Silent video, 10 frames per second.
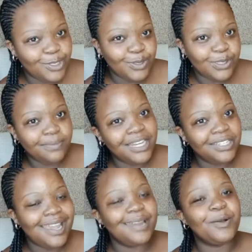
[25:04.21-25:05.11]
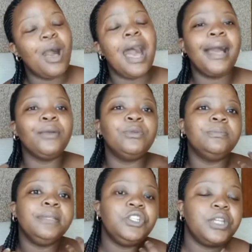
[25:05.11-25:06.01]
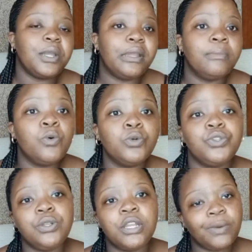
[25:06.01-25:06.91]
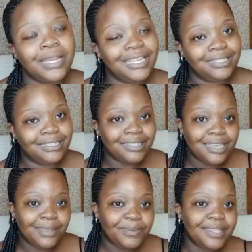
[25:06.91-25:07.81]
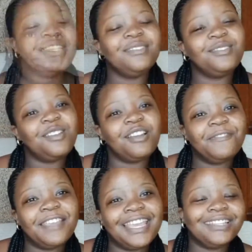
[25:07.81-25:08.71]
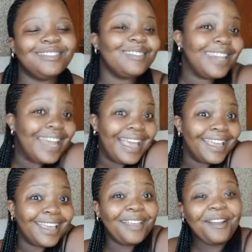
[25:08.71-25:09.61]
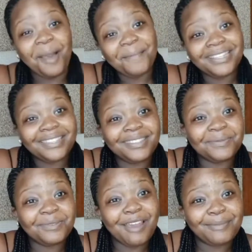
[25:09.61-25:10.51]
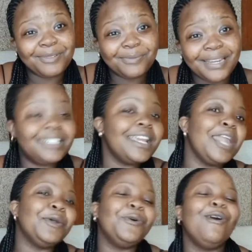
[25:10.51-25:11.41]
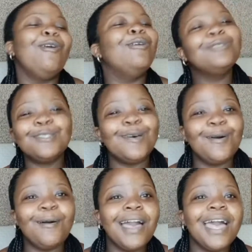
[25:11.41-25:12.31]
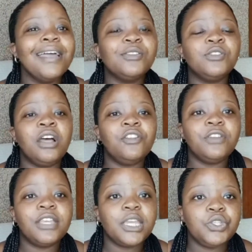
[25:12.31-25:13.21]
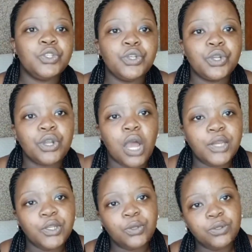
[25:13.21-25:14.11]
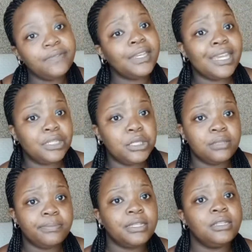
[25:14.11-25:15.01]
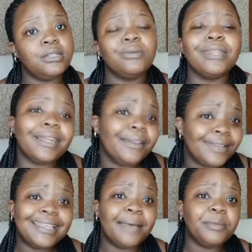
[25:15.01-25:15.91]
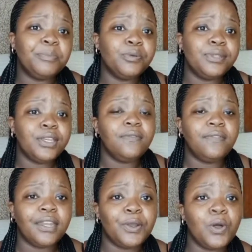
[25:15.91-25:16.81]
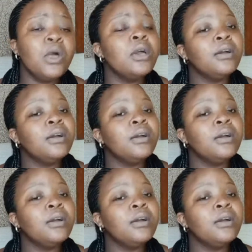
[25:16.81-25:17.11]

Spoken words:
tuned to my channel. I will be sharing more student related tips. Please do not forget to like, comment, and subscribe to my channel. Also, do not forget to turn on your notifications button so that every time I post a new video,